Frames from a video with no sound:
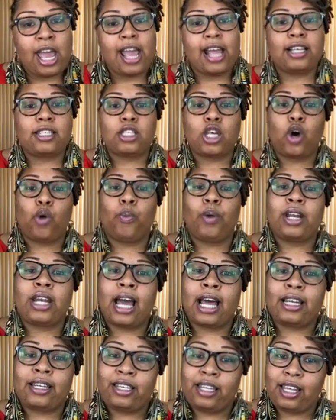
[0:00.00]
And so when
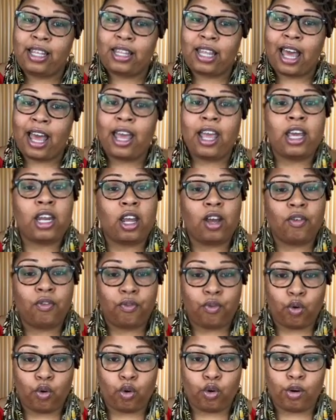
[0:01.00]
I did that, it
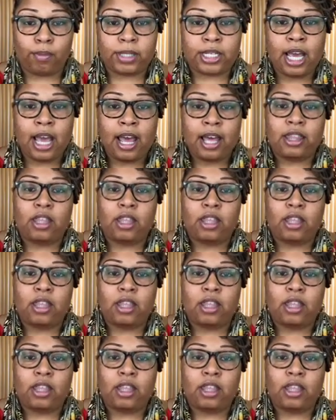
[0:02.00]
informed